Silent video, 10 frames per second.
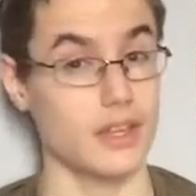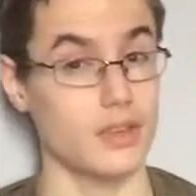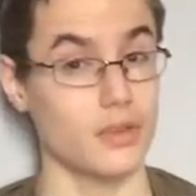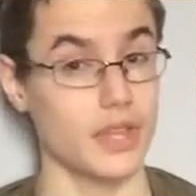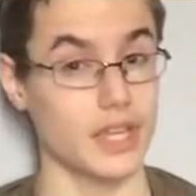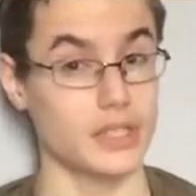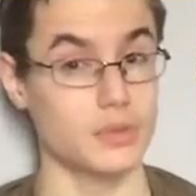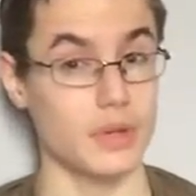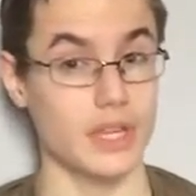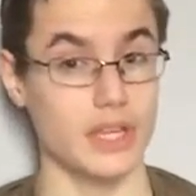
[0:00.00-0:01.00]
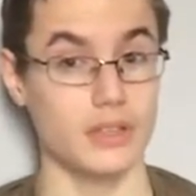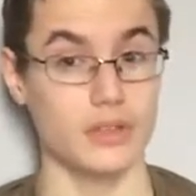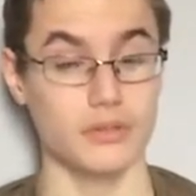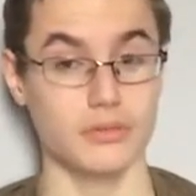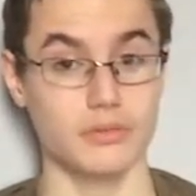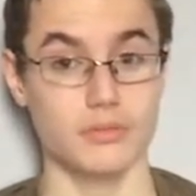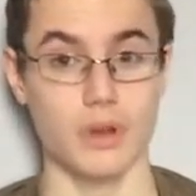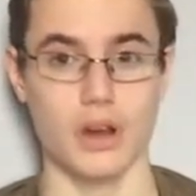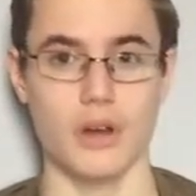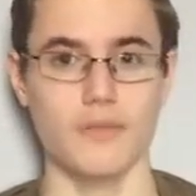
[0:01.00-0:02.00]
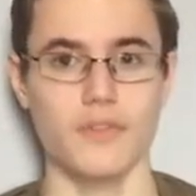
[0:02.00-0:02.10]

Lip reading: not next week, I'm